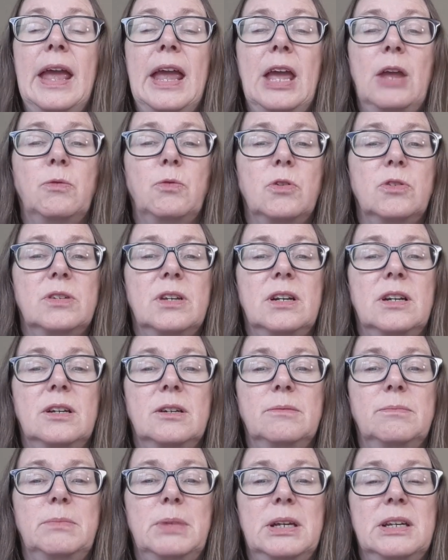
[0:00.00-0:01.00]
And
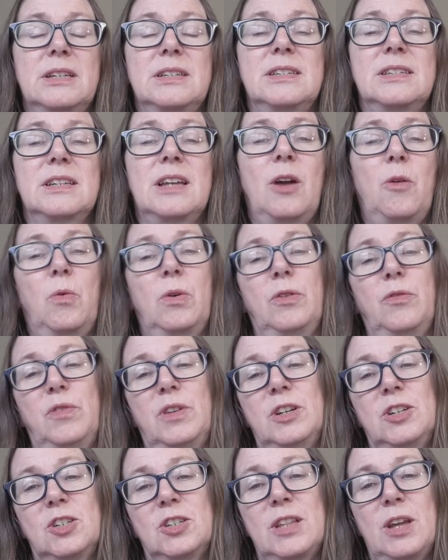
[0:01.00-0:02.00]
Rosetta, because I want to
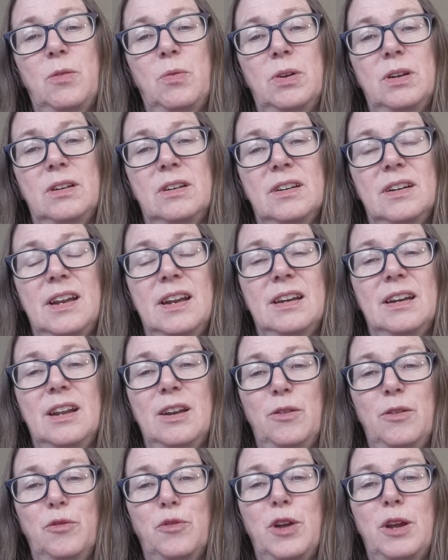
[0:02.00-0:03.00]
finish that one and
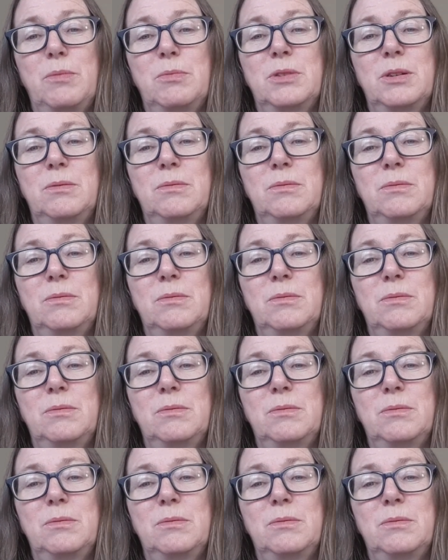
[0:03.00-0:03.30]
get it framed.